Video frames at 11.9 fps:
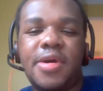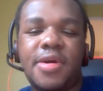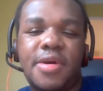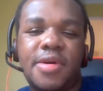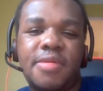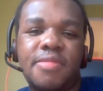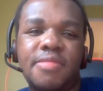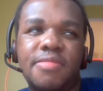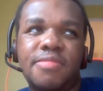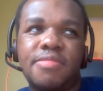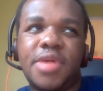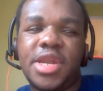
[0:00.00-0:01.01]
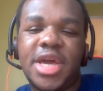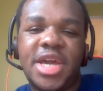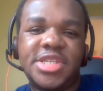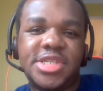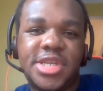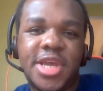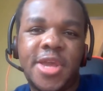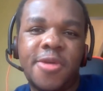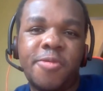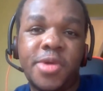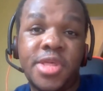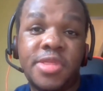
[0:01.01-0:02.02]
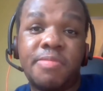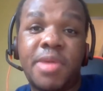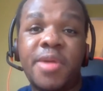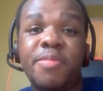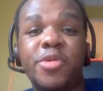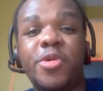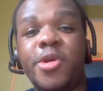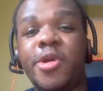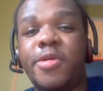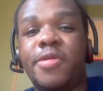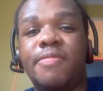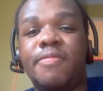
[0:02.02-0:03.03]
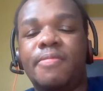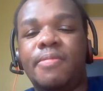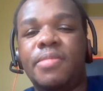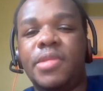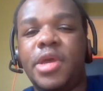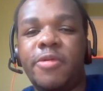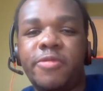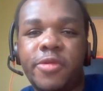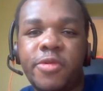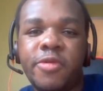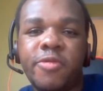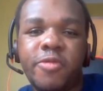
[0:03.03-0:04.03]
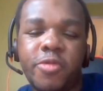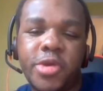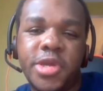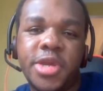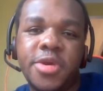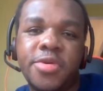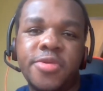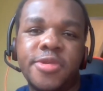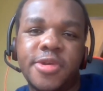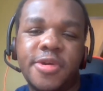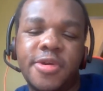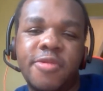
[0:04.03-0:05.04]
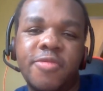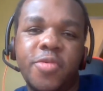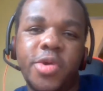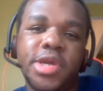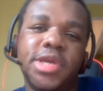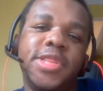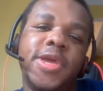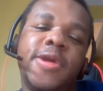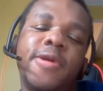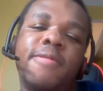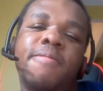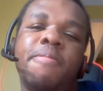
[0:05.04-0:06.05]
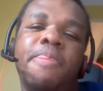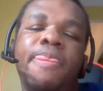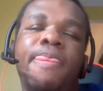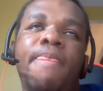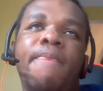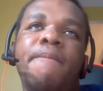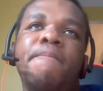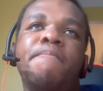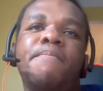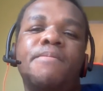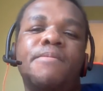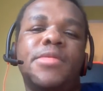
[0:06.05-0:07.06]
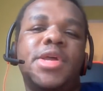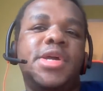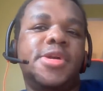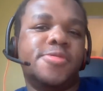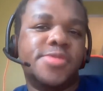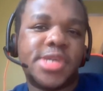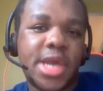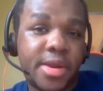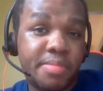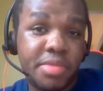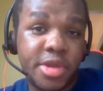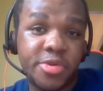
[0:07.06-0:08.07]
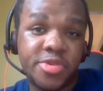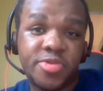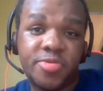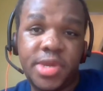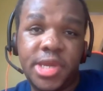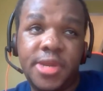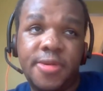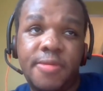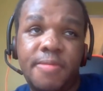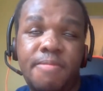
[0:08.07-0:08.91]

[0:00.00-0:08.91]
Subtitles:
my last day with my employer after 4 years of working there. It was kind of bittersweet